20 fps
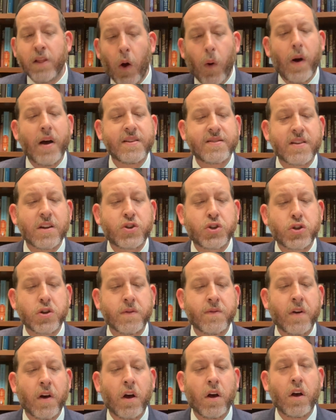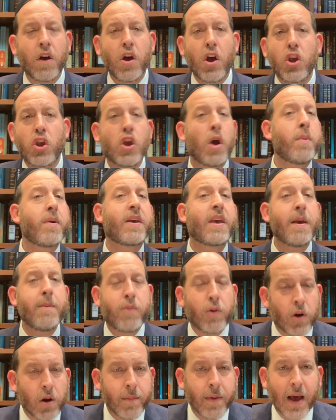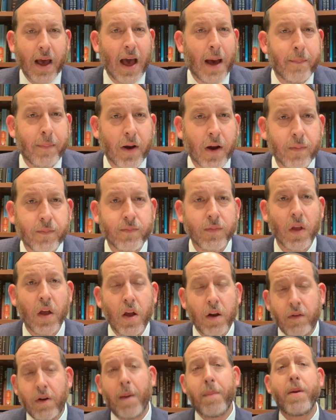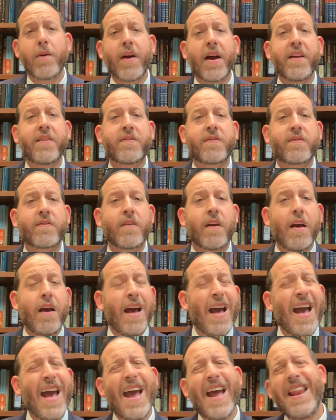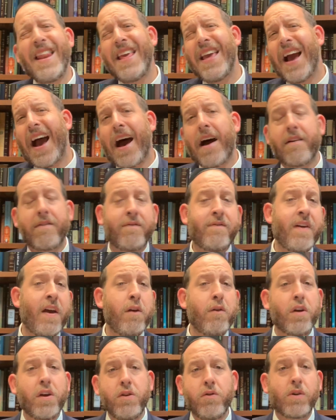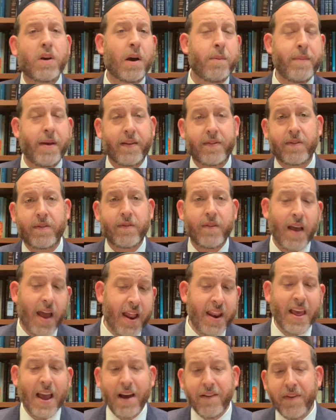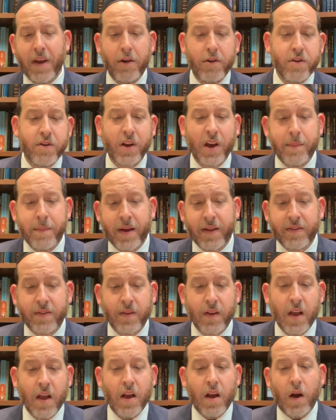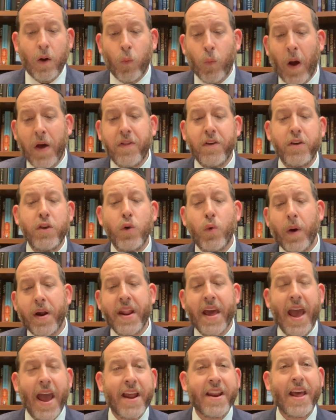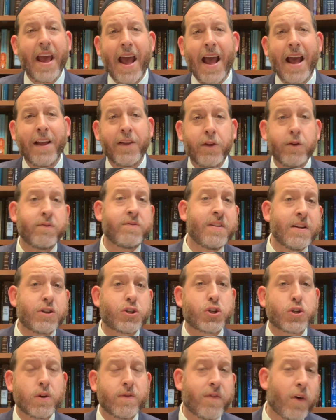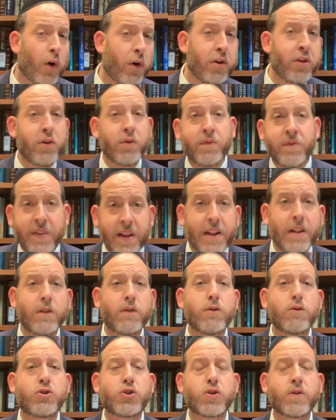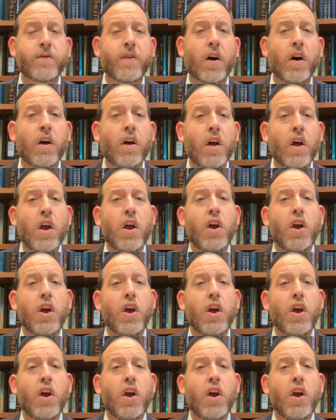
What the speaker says: Lo Asa Tshuva, Yom HaKippur Mechaper. Rebbe writes, any Averu you commit, whether you went ahead and you did tshuva or you didn't do tshuva,